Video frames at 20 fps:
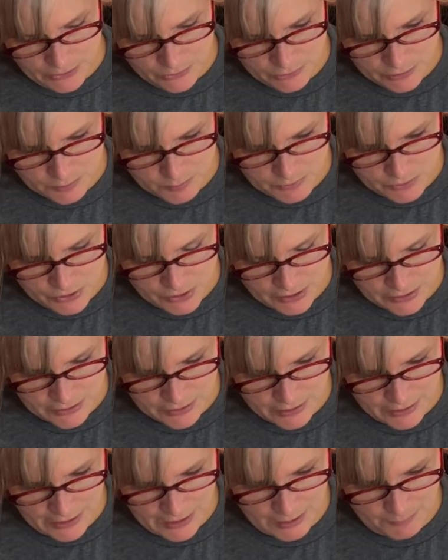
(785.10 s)
Christmas, Jessica,
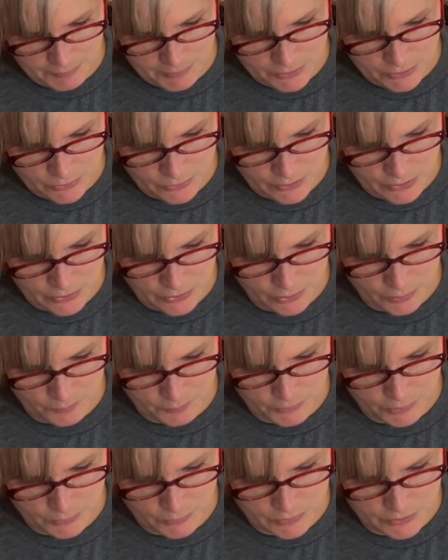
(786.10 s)
and a Happy New Year. Hope
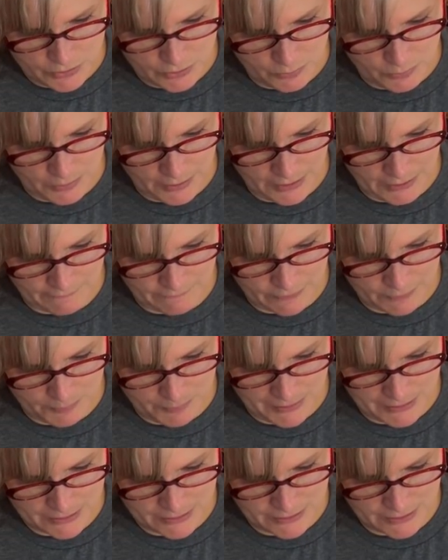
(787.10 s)
you and Zoe have the
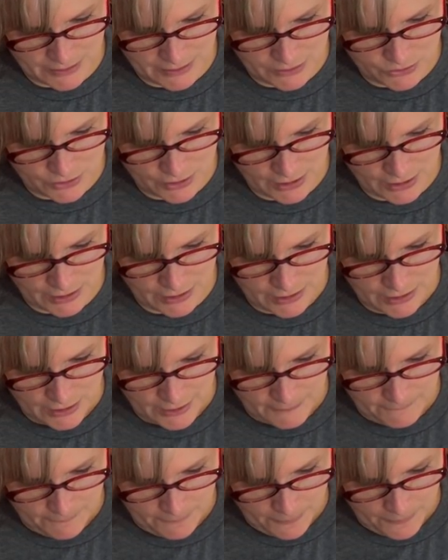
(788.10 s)
best days yet.
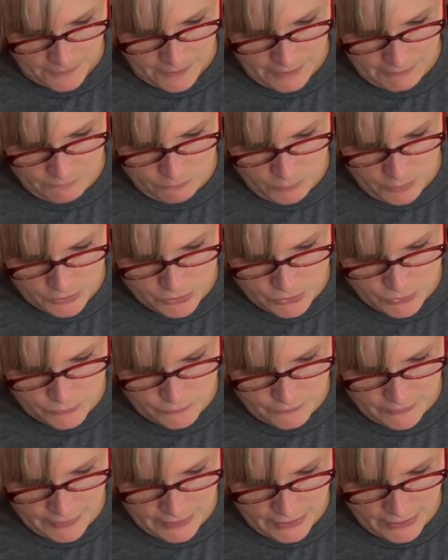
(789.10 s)
Love watching your
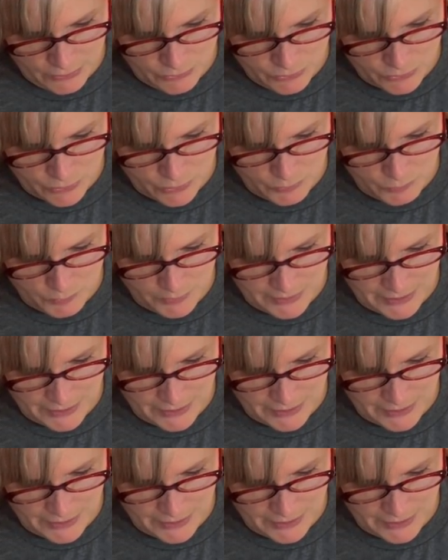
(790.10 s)
videos. Good one.